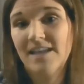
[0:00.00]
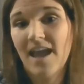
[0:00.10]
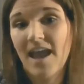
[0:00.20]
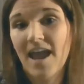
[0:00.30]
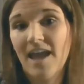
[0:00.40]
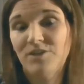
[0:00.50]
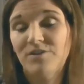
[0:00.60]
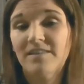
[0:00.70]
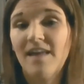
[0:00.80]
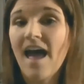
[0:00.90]
and you
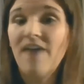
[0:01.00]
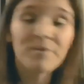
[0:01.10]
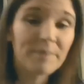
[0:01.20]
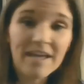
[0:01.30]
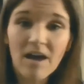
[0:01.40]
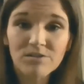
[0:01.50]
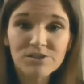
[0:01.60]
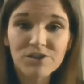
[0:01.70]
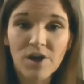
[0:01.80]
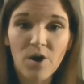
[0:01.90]
can let everybody
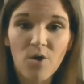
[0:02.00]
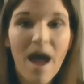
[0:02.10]
else know